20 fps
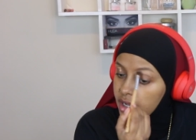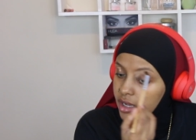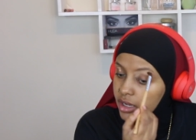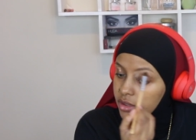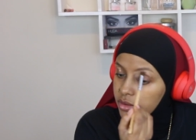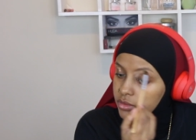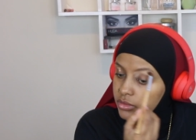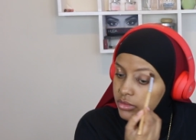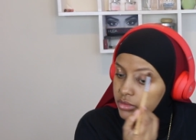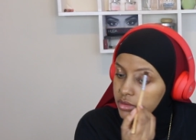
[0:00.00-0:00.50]

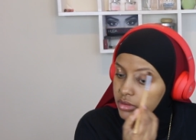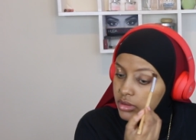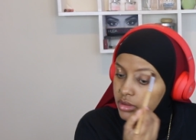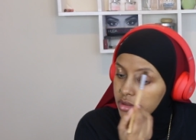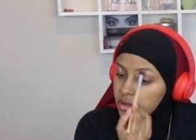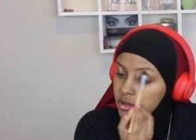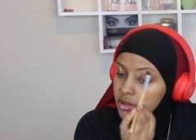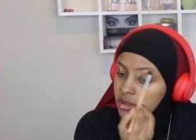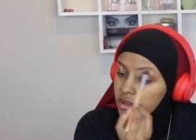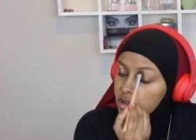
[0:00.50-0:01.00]
out.
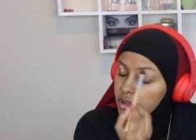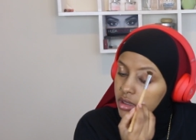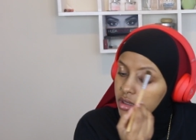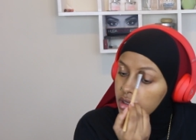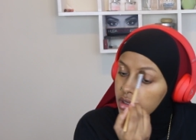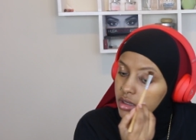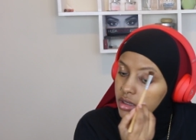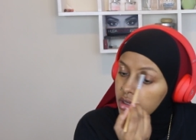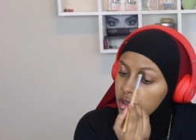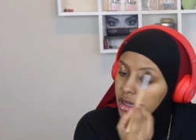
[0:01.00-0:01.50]

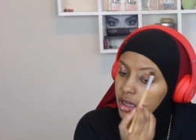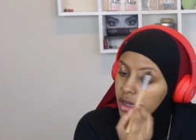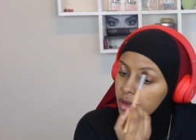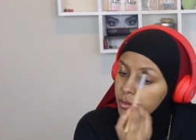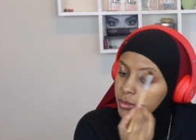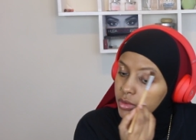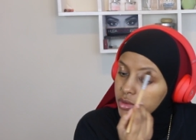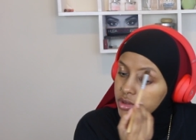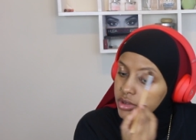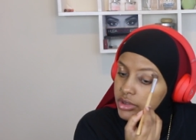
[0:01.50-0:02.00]

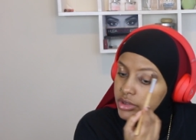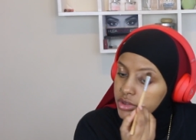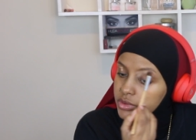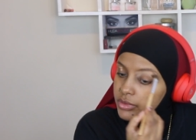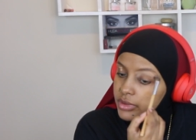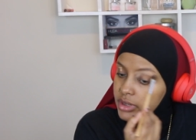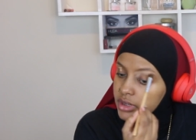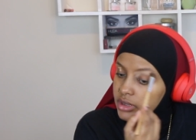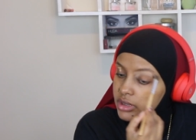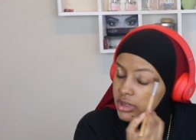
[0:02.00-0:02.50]
I'm only
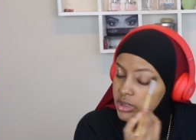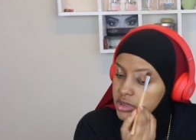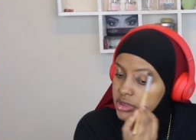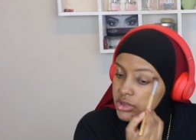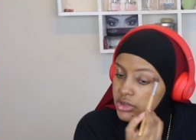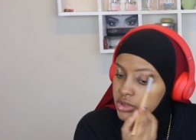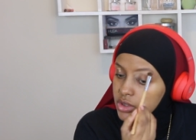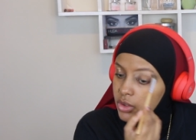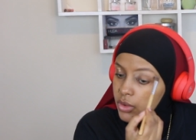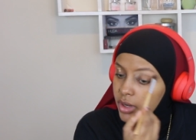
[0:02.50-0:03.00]
doing this
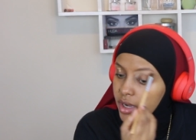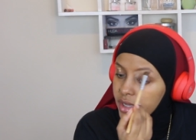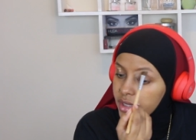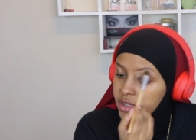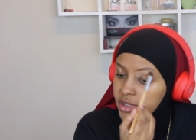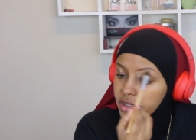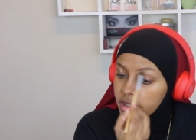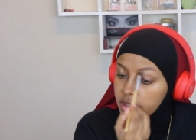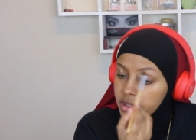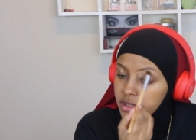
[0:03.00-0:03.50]
so I
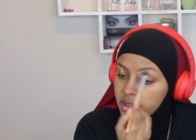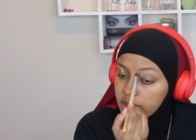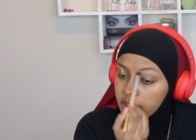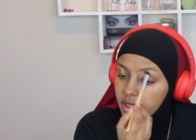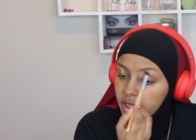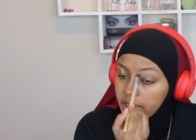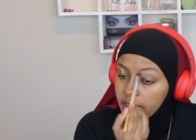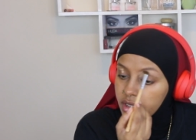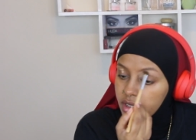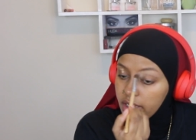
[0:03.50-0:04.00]
can
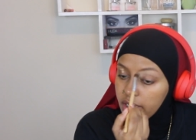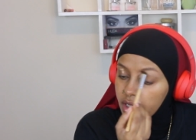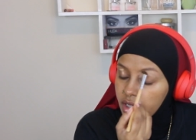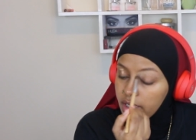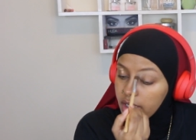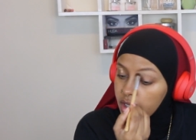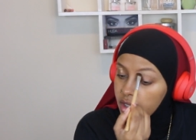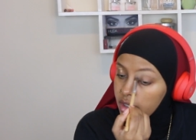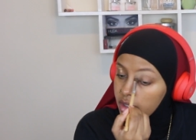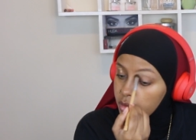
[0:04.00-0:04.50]
get
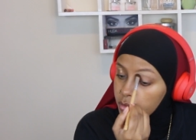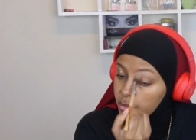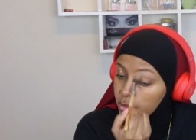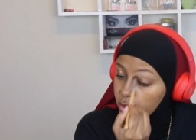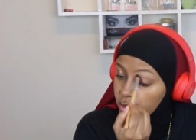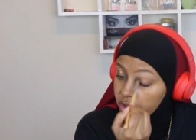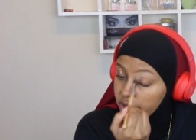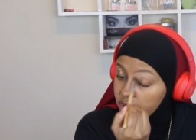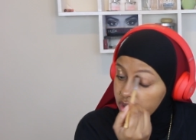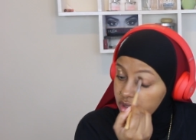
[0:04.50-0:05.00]
a
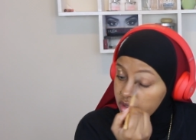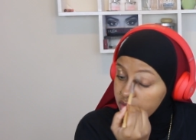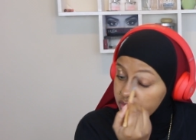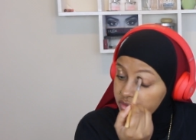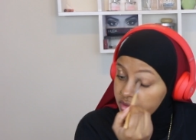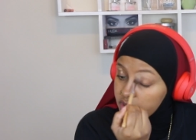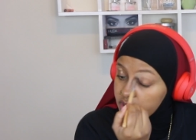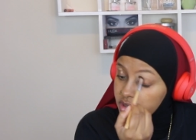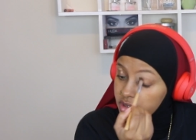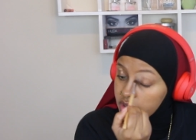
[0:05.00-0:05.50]
more
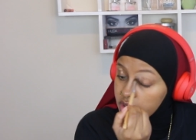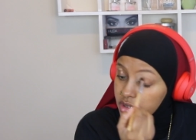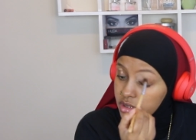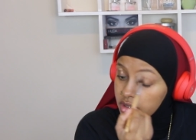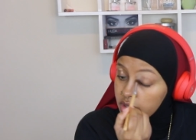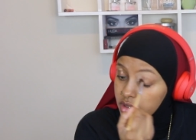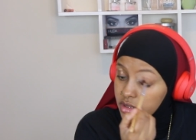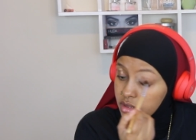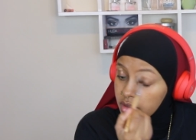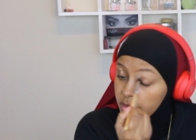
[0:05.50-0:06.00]
even
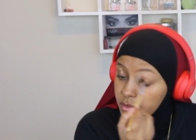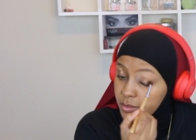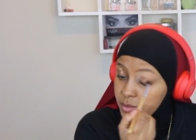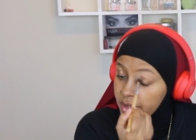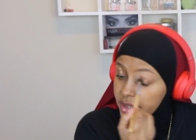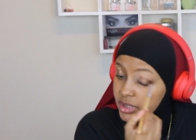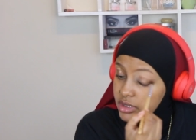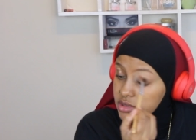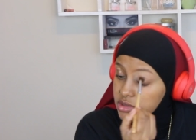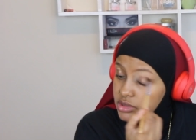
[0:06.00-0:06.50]

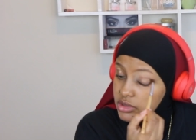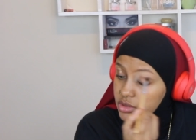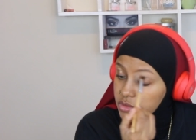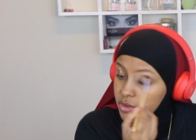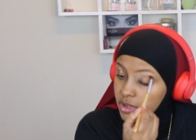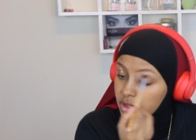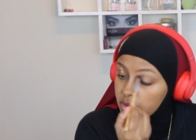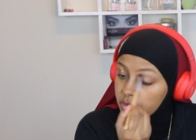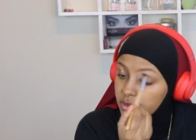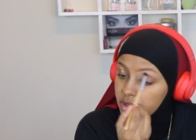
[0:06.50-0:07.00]
base to
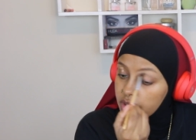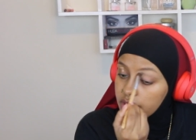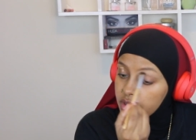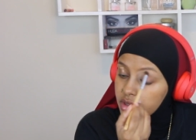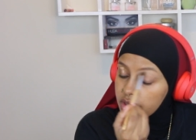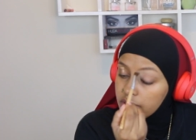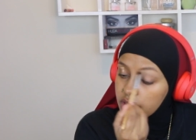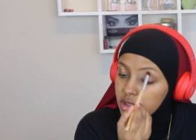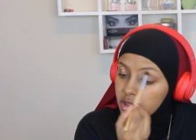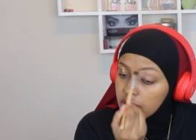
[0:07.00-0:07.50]
work
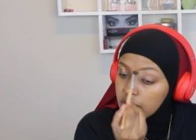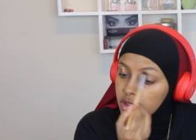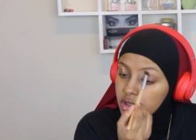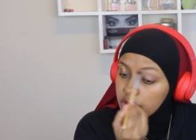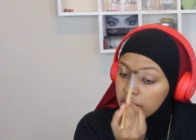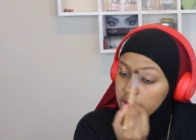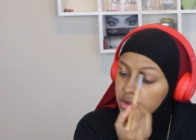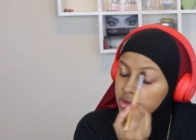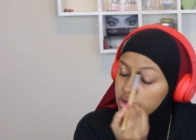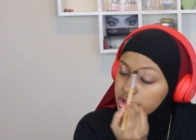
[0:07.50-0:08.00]
with.
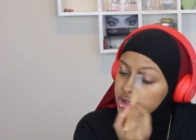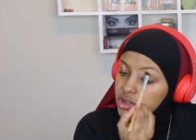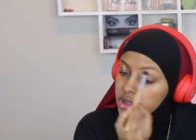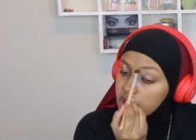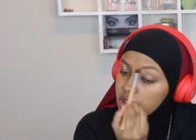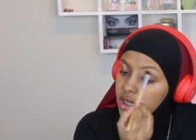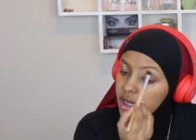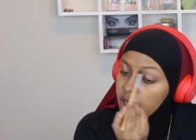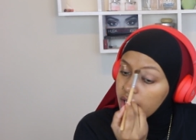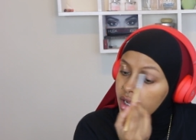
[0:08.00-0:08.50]

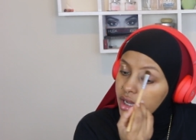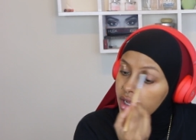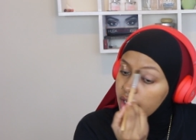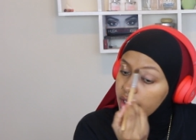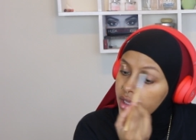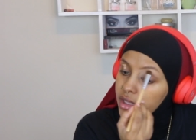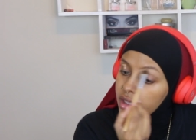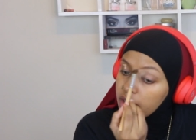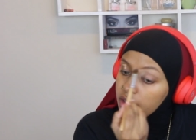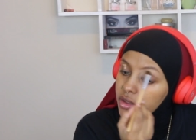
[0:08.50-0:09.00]
Usually
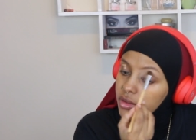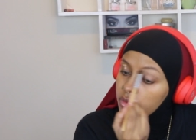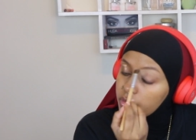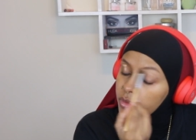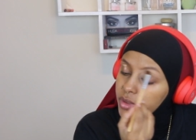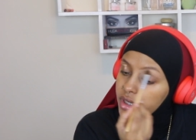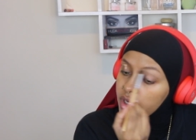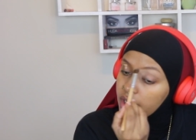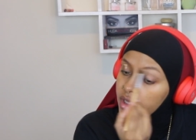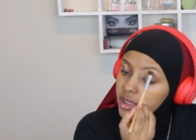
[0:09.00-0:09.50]

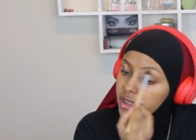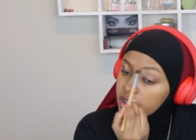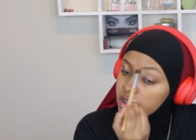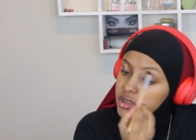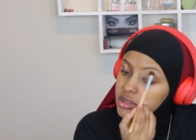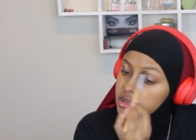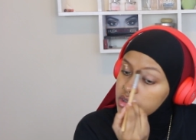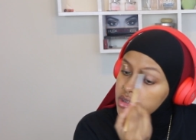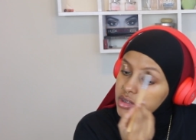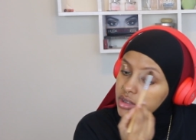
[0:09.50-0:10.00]
when I
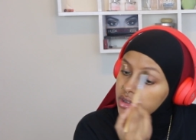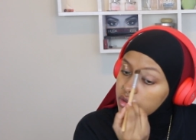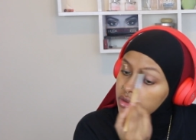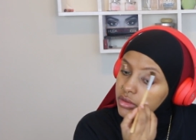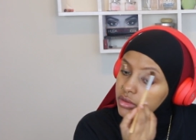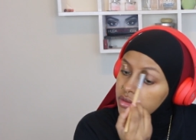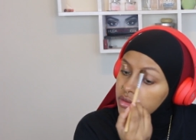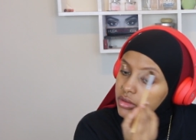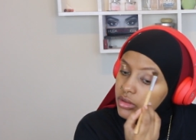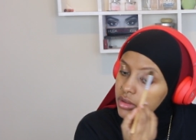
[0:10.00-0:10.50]

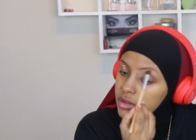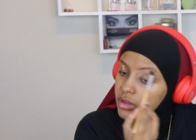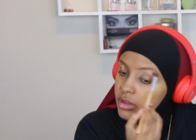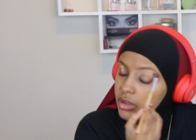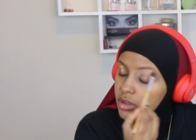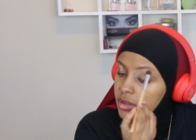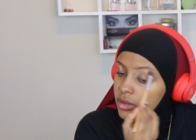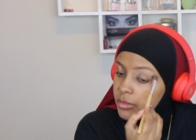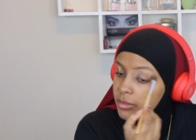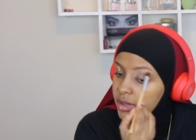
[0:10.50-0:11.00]
conceal
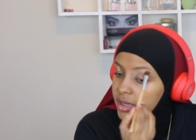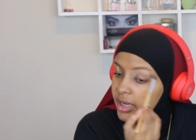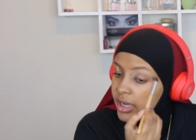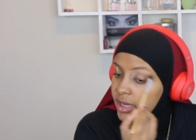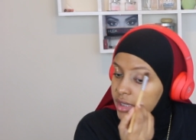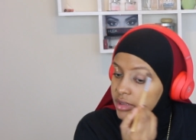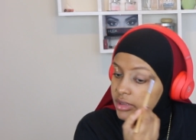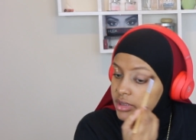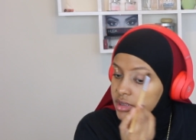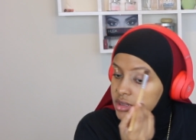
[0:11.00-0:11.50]
my
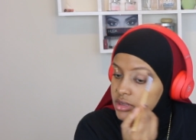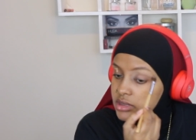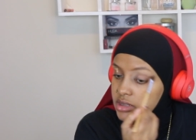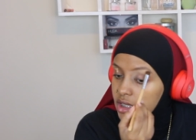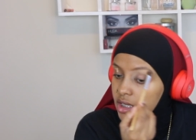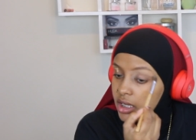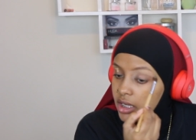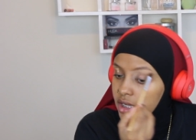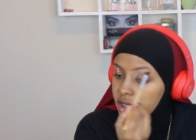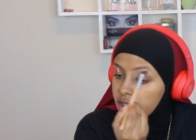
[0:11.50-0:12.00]
eyelids,
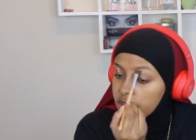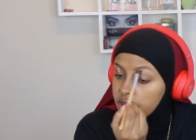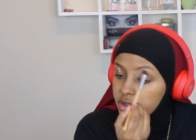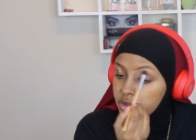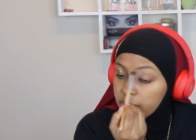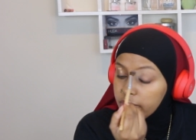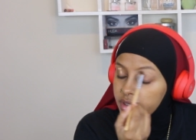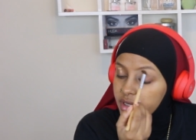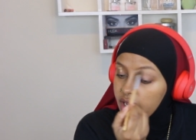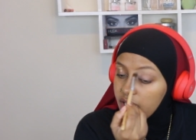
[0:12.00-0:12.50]
I
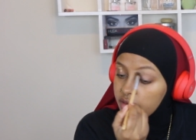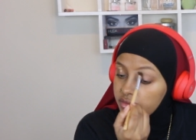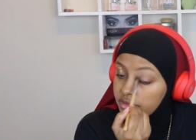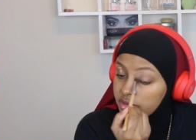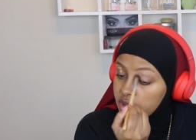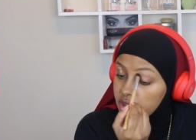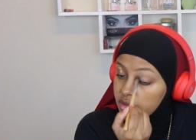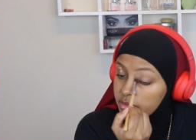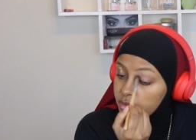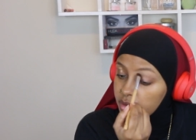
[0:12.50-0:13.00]
do it
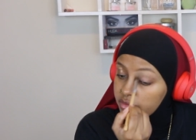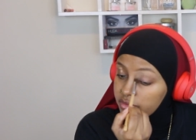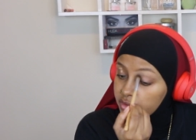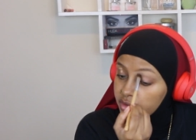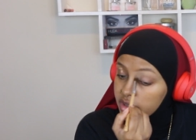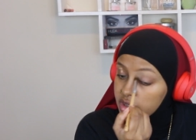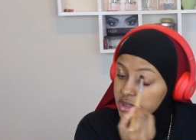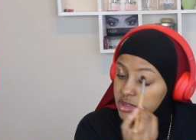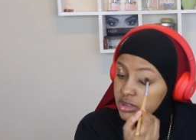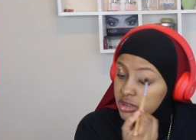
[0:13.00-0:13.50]
heavily, but
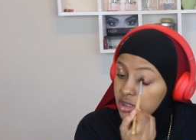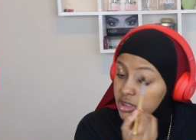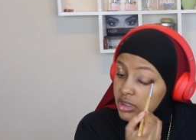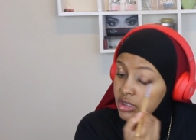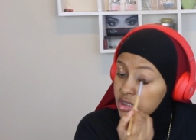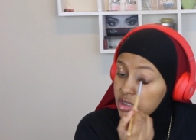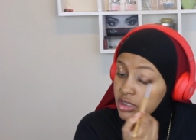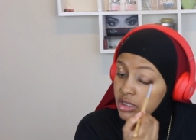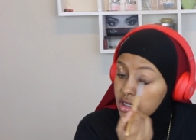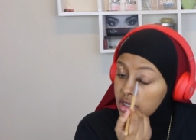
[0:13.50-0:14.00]
for this look,